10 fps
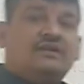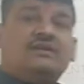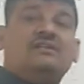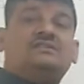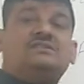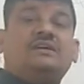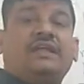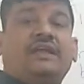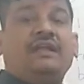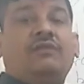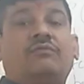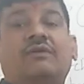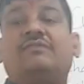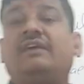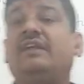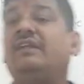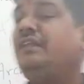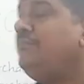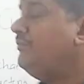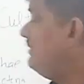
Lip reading: and culture technique. Once again I review